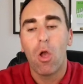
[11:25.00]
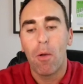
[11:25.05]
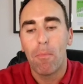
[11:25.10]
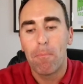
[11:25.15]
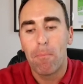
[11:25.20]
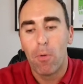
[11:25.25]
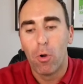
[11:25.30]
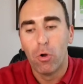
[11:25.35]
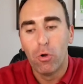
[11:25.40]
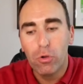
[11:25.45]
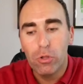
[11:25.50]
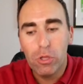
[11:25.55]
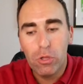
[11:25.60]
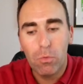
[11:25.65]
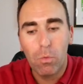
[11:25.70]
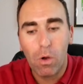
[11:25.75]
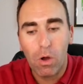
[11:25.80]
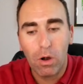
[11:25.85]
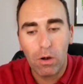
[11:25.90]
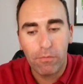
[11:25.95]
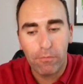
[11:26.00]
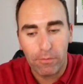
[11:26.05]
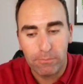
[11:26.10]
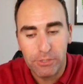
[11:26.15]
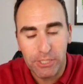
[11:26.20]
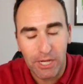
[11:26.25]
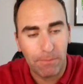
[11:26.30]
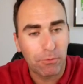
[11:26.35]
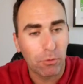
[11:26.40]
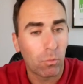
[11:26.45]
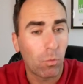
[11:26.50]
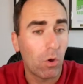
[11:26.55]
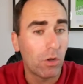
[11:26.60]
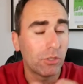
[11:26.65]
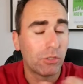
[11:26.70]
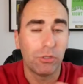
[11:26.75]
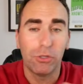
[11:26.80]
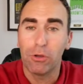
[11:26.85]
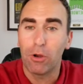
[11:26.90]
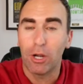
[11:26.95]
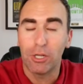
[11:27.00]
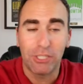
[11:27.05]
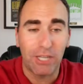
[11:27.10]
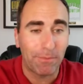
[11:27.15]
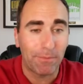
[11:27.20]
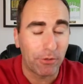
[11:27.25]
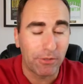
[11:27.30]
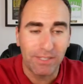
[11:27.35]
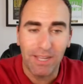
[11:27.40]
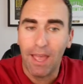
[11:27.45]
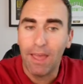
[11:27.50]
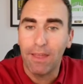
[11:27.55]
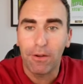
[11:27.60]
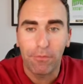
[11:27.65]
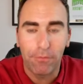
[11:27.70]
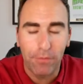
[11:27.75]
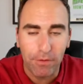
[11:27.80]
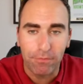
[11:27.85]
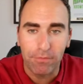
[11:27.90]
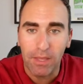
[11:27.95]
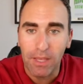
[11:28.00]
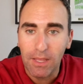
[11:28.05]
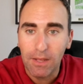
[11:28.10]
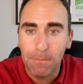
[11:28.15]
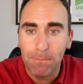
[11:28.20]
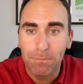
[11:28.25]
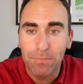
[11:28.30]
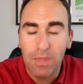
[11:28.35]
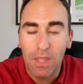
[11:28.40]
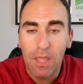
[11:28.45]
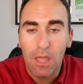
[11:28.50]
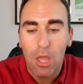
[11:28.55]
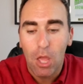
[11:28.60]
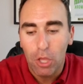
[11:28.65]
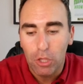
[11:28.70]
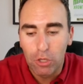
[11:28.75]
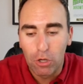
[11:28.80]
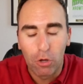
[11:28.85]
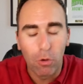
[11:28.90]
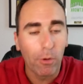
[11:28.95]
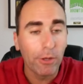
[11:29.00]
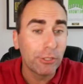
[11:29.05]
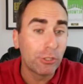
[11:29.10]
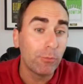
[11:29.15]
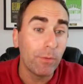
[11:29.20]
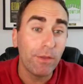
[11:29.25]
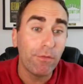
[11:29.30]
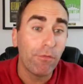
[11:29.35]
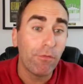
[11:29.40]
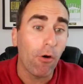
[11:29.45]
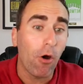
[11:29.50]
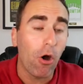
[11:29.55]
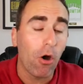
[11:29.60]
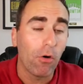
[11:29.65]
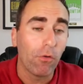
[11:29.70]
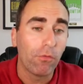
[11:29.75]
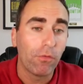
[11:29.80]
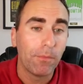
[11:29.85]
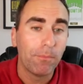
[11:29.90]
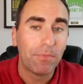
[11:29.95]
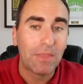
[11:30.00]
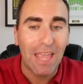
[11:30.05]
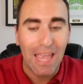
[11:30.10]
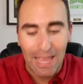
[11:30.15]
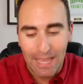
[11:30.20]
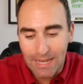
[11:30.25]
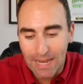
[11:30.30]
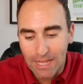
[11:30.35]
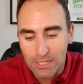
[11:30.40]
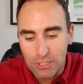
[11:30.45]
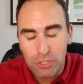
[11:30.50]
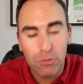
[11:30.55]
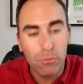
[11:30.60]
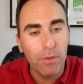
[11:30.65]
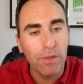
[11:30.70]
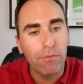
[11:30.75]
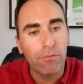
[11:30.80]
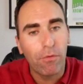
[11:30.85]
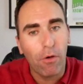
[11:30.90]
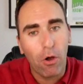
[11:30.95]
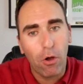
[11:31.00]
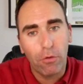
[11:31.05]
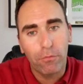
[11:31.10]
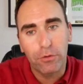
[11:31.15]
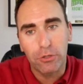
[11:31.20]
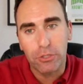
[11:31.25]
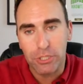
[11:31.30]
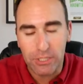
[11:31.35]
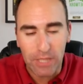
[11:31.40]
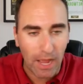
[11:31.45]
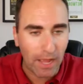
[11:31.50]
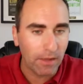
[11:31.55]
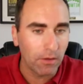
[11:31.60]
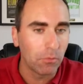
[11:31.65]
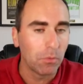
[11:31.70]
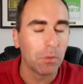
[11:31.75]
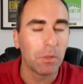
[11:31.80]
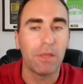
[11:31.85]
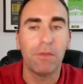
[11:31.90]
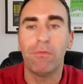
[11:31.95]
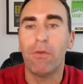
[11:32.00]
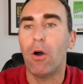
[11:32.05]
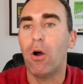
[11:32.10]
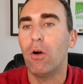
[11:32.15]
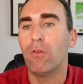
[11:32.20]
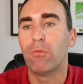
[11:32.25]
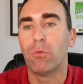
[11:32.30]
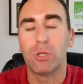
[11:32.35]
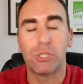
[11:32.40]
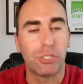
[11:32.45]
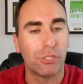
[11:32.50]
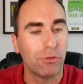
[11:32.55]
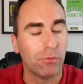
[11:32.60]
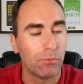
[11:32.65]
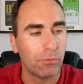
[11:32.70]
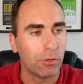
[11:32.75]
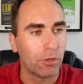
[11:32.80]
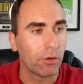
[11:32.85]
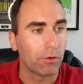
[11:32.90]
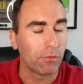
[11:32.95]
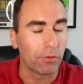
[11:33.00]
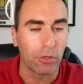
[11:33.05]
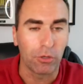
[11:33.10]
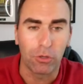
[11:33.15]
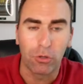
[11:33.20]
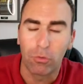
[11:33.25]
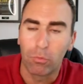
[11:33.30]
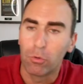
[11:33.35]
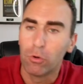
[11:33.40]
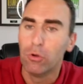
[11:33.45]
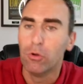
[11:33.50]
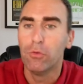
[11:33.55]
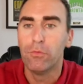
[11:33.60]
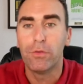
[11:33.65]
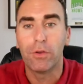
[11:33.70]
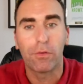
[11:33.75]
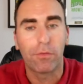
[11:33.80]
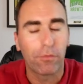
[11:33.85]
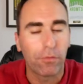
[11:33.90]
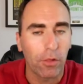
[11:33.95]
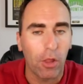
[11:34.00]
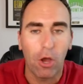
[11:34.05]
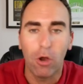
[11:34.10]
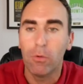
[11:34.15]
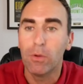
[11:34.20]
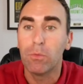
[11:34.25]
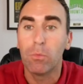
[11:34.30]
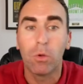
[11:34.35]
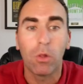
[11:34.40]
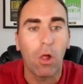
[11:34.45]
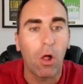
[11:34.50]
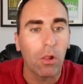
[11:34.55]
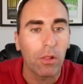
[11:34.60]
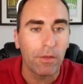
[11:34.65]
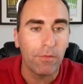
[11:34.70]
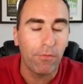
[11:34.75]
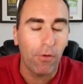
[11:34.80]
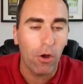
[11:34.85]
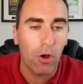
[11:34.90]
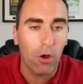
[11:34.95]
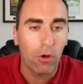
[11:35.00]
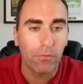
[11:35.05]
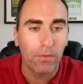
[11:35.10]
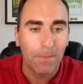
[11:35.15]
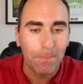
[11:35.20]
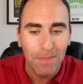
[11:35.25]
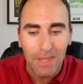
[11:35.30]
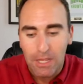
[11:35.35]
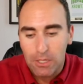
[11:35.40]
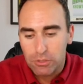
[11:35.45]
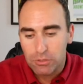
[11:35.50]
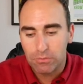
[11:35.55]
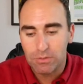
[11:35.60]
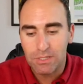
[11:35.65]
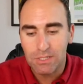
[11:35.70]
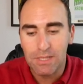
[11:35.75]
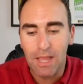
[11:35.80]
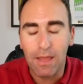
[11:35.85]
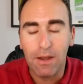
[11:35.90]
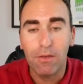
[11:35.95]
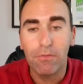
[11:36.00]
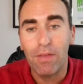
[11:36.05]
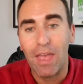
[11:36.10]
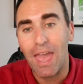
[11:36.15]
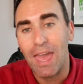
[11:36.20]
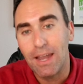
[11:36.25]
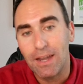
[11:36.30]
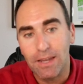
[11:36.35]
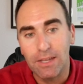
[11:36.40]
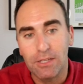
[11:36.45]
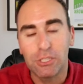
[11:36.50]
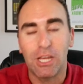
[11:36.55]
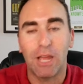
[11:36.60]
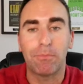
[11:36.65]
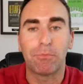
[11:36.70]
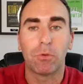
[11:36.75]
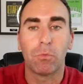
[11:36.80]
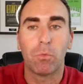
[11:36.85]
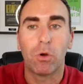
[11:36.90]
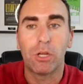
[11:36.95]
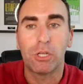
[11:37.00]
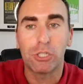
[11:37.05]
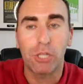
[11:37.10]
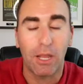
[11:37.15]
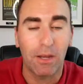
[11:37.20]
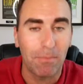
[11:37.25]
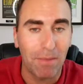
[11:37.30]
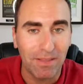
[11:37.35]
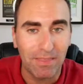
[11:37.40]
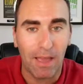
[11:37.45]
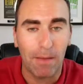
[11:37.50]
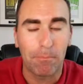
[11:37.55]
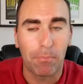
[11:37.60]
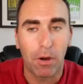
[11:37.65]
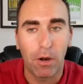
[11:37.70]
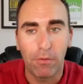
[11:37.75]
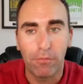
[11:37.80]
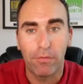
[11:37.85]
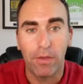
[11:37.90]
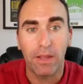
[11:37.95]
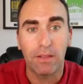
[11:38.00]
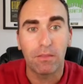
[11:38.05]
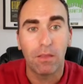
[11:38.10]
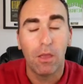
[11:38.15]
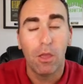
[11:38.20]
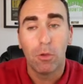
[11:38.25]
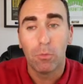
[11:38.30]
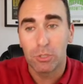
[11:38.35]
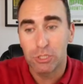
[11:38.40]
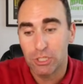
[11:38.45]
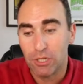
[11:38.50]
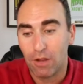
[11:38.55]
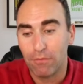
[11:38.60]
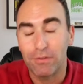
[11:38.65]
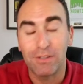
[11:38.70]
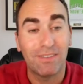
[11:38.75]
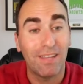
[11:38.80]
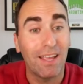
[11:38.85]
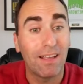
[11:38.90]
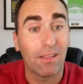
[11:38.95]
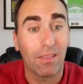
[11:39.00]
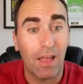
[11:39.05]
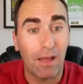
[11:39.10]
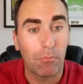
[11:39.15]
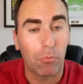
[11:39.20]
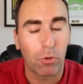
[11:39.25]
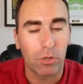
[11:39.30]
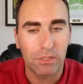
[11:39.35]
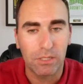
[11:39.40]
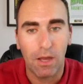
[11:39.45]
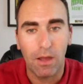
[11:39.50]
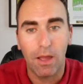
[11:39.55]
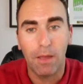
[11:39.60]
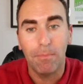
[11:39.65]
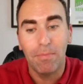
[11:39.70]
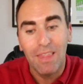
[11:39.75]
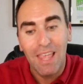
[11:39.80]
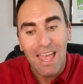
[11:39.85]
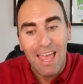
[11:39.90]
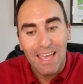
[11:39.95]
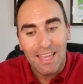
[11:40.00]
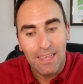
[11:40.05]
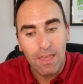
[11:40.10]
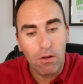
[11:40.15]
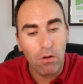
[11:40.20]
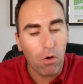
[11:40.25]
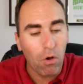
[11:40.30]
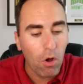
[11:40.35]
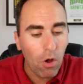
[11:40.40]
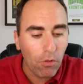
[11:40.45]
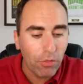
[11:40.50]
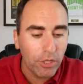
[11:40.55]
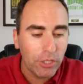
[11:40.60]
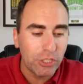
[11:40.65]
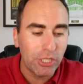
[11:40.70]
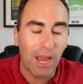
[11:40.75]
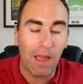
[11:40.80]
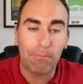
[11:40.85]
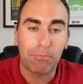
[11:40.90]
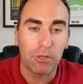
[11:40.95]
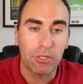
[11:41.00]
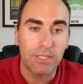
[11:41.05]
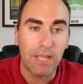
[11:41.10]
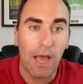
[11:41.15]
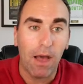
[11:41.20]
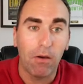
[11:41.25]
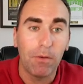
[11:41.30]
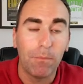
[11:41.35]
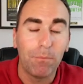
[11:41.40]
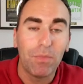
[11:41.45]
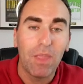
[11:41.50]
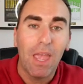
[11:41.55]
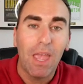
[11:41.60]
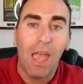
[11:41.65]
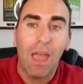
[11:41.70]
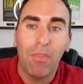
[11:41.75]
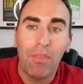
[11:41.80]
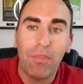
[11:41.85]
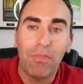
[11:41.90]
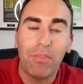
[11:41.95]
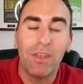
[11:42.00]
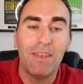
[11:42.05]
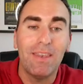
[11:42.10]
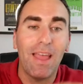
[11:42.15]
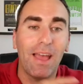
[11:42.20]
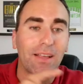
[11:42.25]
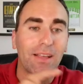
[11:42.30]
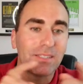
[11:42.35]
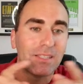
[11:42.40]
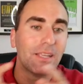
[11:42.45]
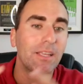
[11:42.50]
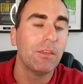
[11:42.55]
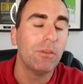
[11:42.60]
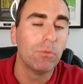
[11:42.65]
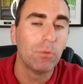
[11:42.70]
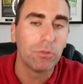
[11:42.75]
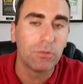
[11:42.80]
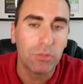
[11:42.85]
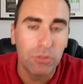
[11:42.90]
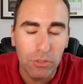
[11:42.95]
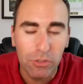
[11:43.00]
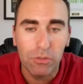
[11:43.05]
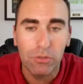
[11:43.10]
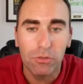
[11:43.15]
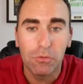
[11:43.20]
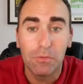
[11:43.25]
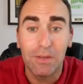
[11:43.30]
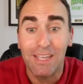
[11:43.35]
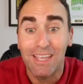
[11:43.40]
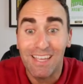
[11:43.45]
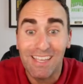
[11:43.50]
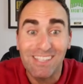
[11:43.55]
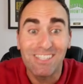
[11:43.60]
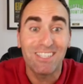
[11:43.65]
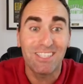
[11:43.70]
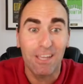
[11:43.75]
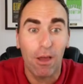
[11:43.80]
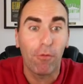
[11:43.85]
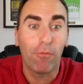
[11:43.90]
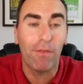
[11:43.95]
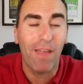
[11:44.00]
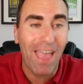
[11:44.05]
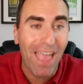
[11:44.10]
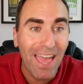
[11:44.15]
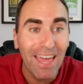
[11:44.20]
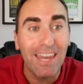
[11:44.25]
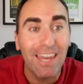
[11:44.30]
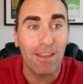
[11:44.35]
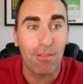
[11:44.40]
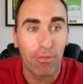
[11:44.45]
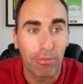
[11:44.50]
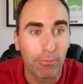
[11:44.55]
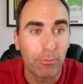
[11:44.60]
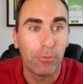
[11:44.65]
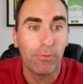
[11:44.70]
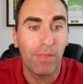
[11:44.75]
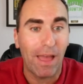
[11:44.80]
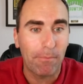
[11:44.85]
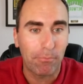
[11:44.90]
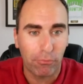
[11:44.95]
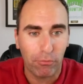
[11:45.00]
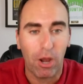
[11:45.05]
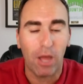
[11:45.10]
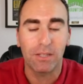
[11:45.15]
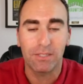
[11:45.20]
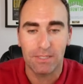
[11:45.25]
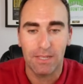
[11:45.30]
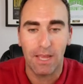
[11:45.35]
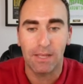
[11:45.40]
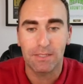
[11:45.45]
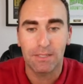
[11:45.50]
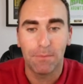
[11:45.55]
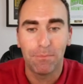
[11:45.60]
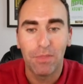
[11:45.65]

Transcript: Who you are from chapter 1 to who you are chapter 10 or 15, you're going to evolve. And as you evolve, your style will evolve, your groove, your flow, it will all evolve. So instead of editing chapter 1 and trying to make that perfect, which can often take a lot more time, get all the chapters out. And then the next thing you will do is self-edit through that process.